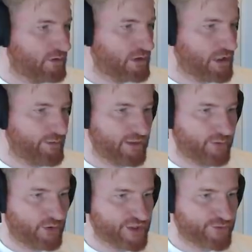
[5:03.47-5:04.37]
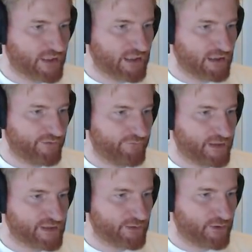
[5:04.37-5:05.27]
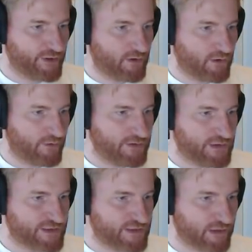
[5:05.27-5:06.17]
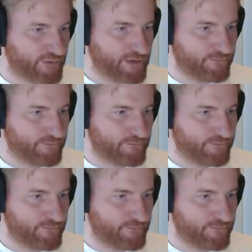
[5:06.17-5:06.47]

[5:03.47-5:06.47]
how many points we got left, because I want all the artillery.